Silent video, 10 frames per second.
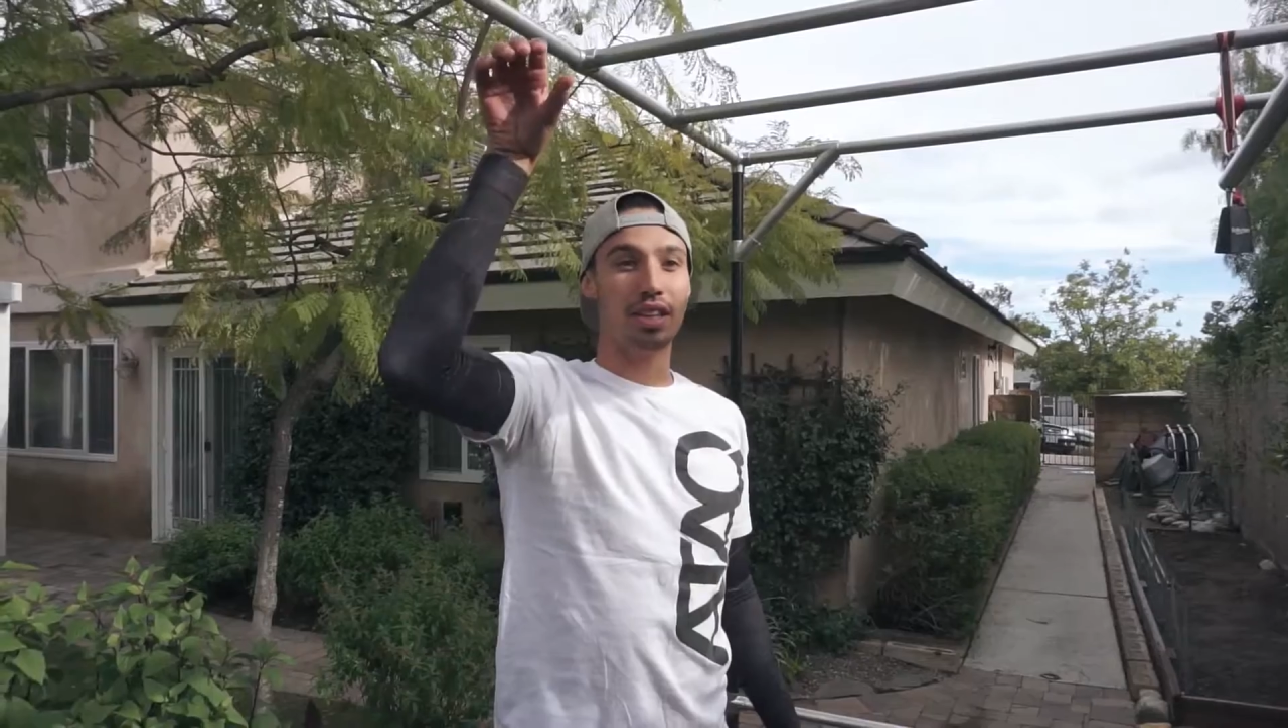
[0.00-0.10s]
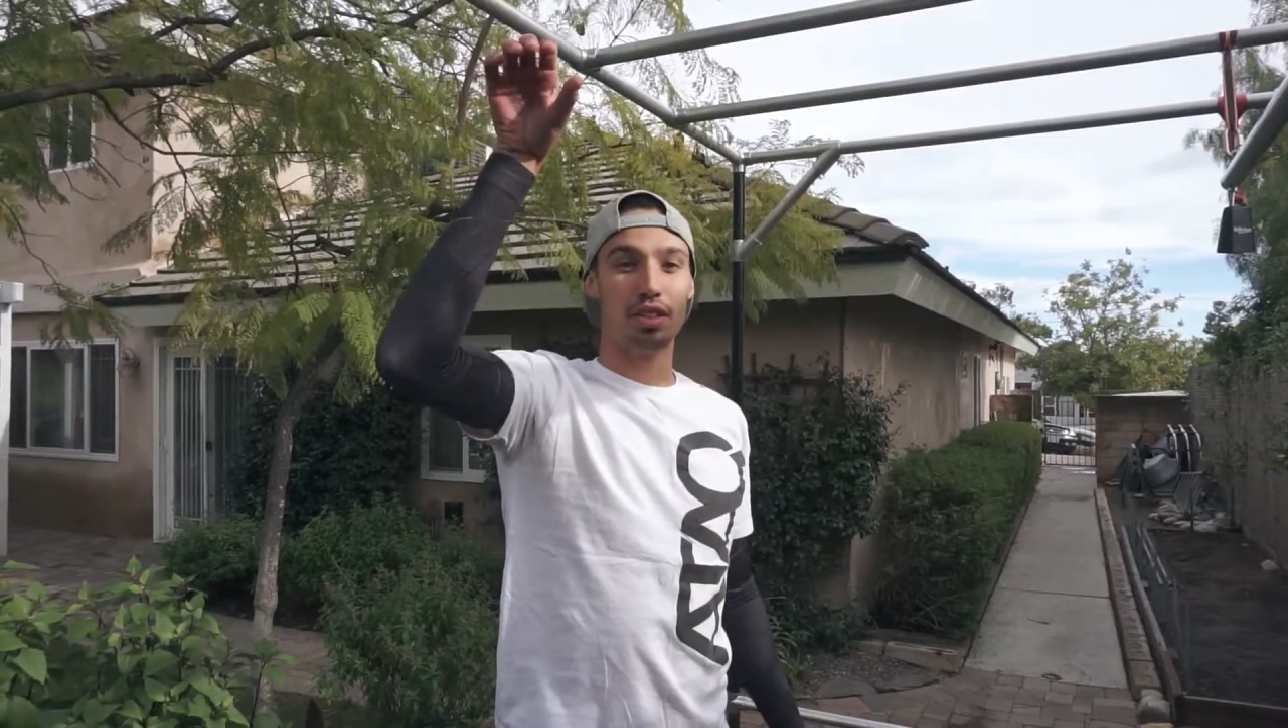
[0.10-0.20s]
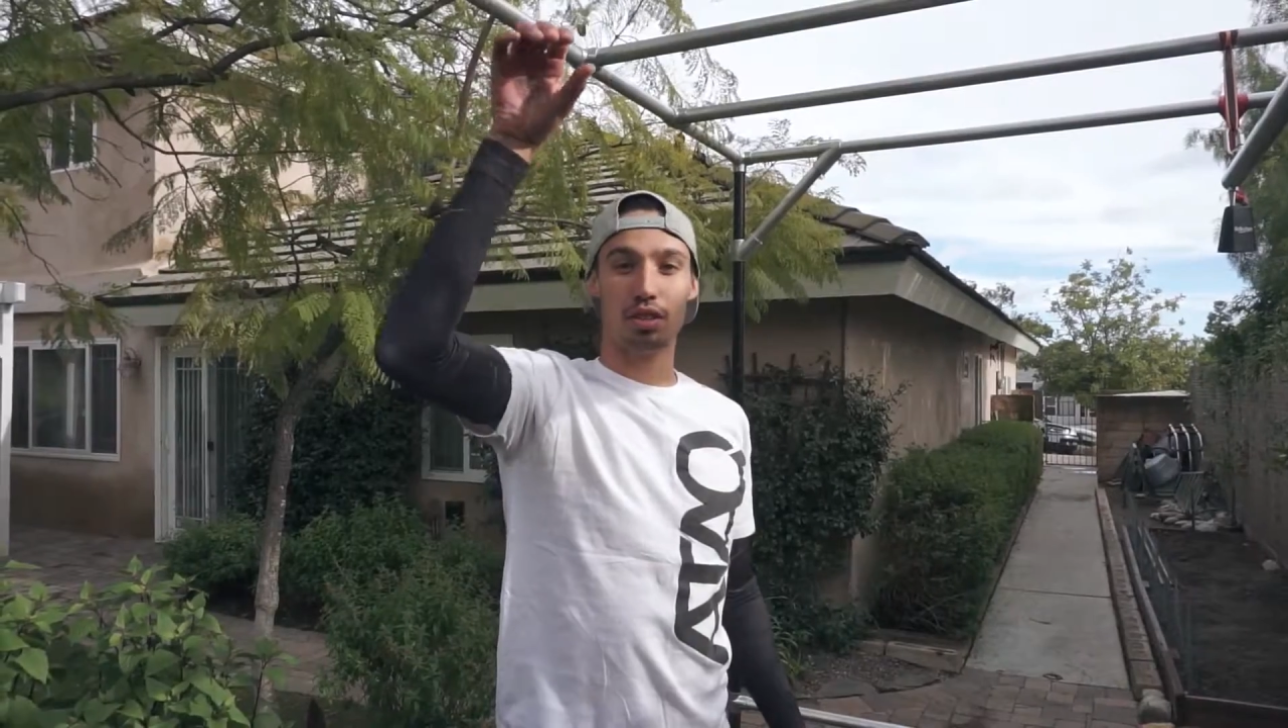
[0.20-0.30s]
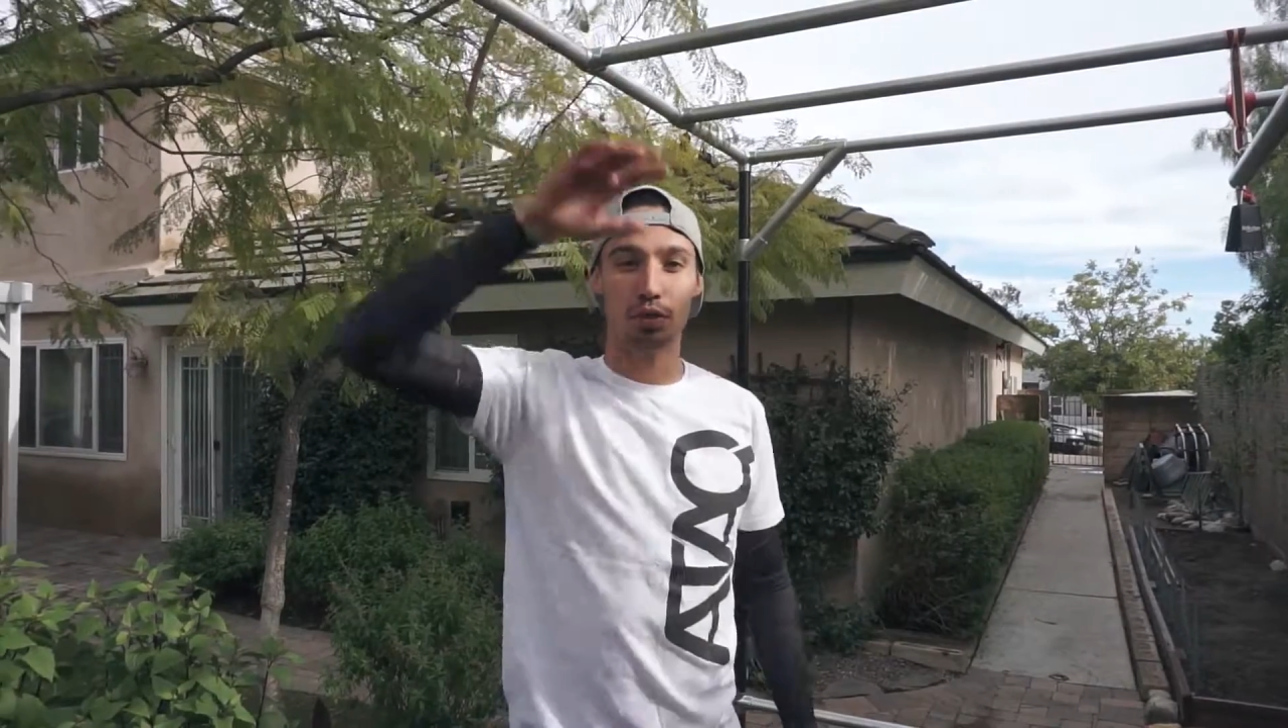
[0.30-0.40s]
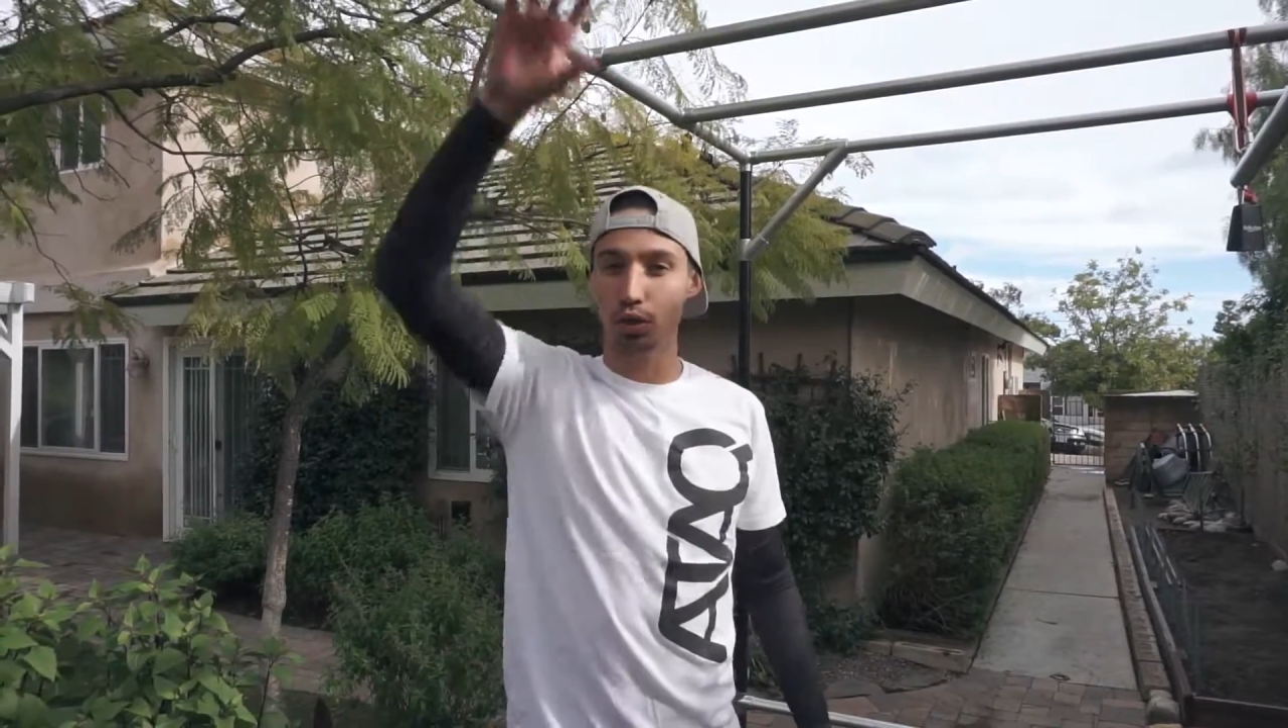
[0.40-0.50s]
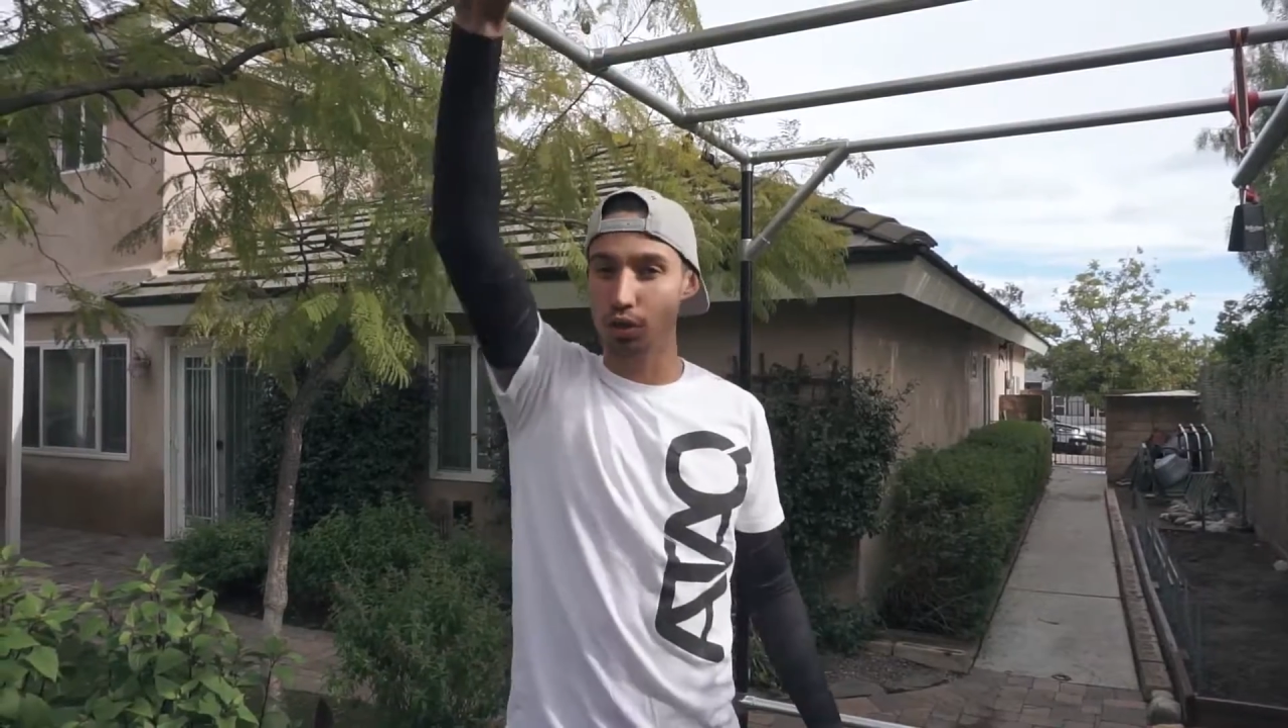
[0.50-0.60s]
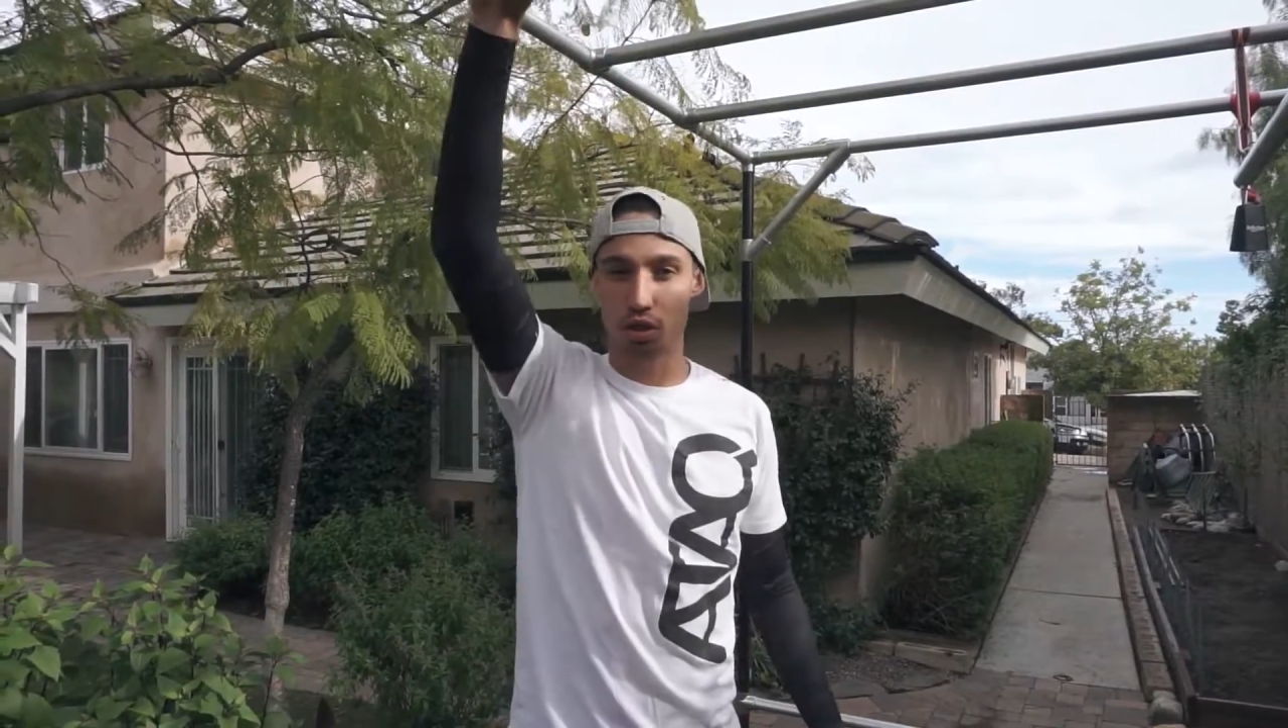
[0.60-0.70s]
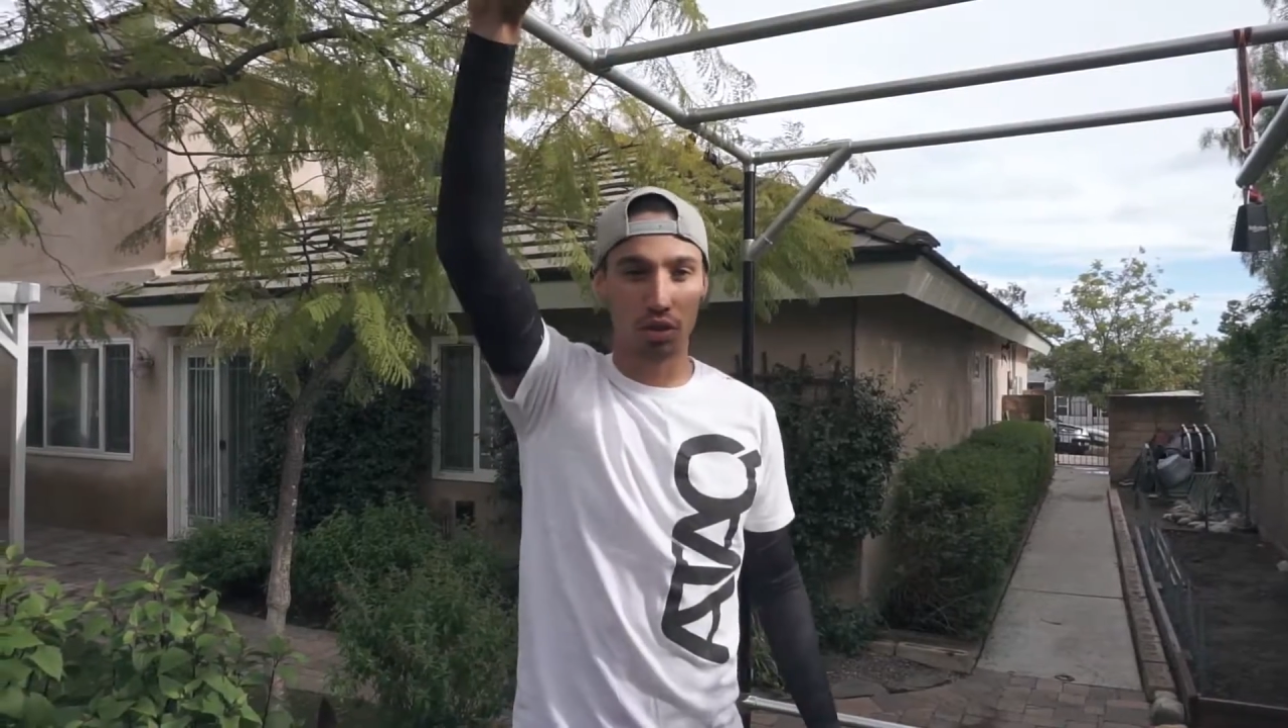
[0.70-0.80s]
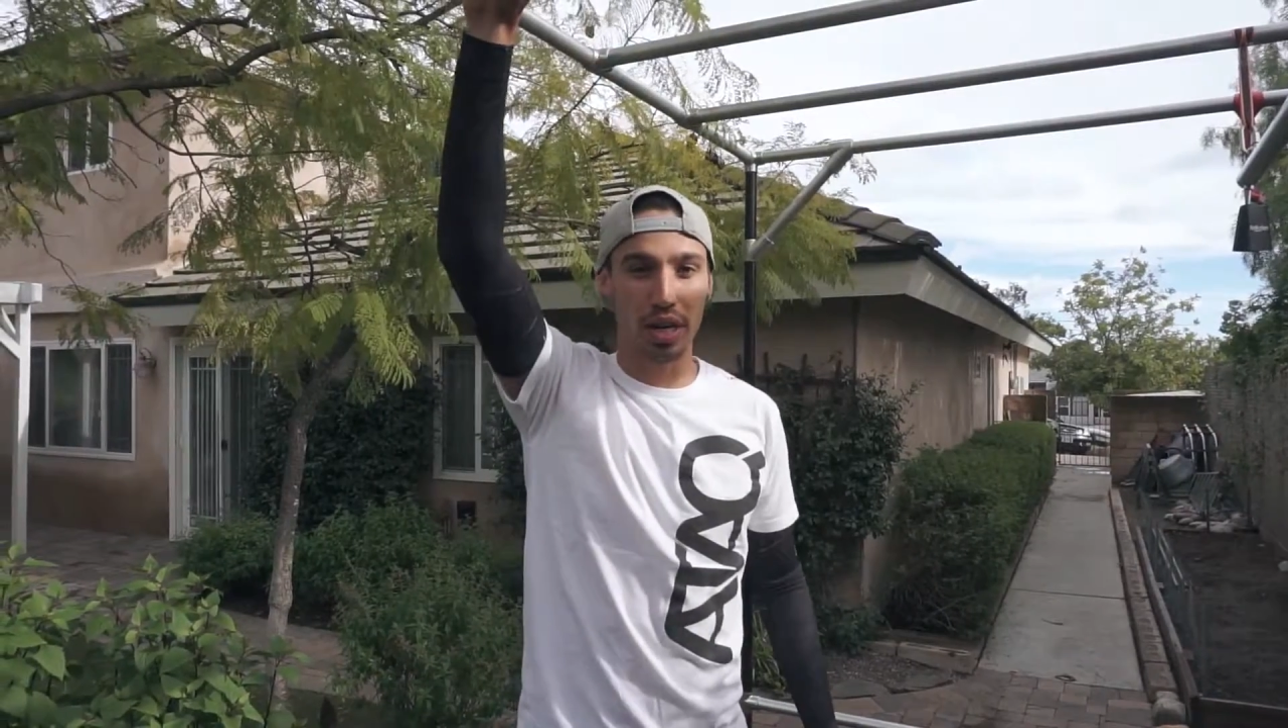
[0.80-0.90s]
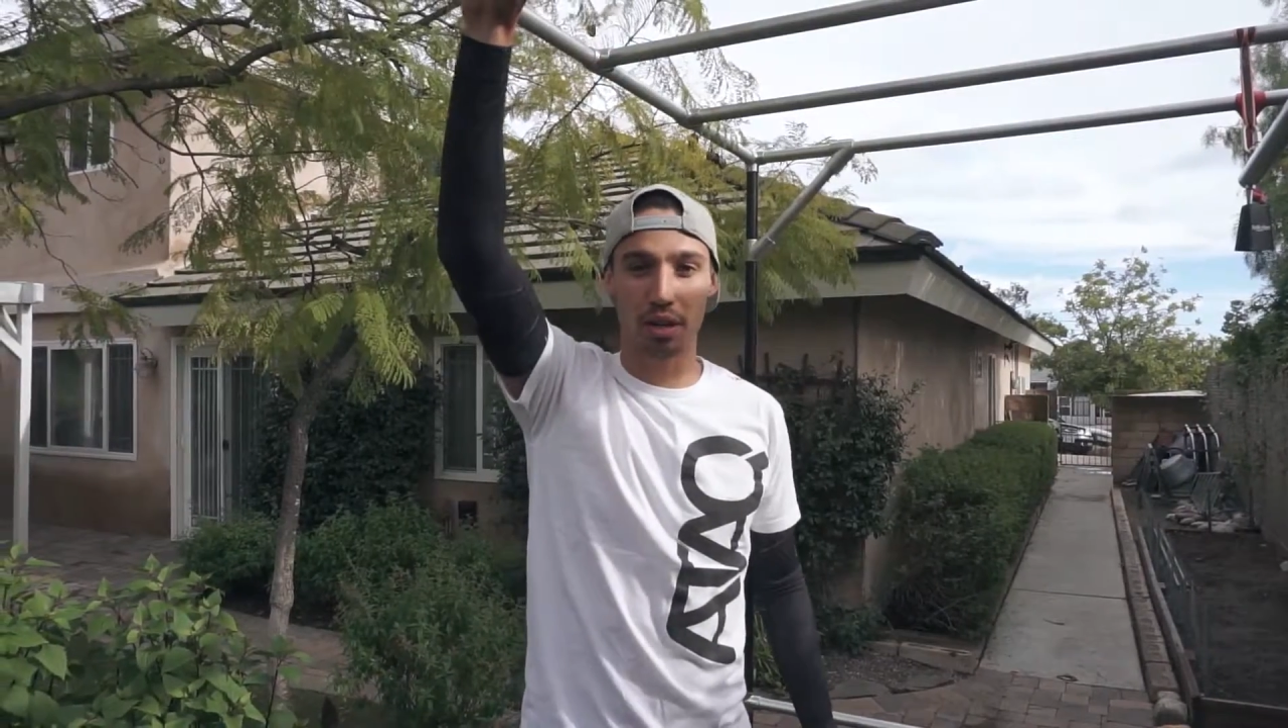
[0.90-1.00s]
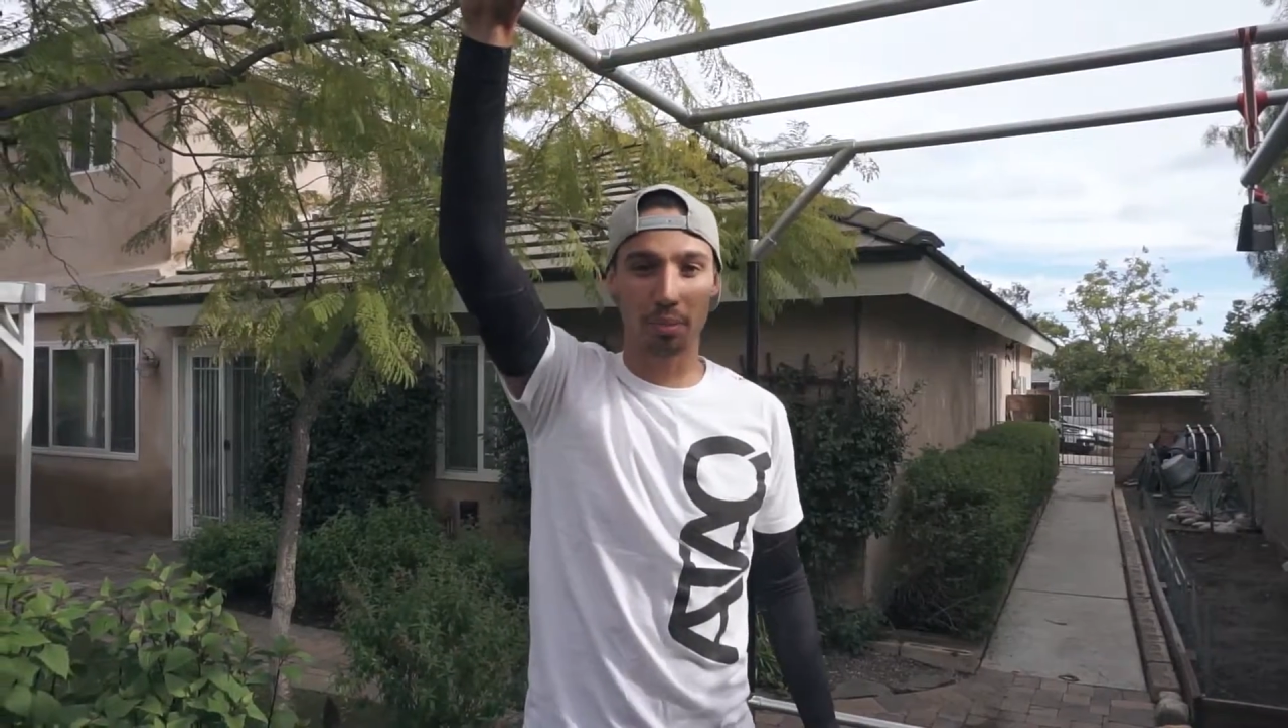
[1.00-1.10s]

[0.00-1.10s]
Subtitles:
This is full straight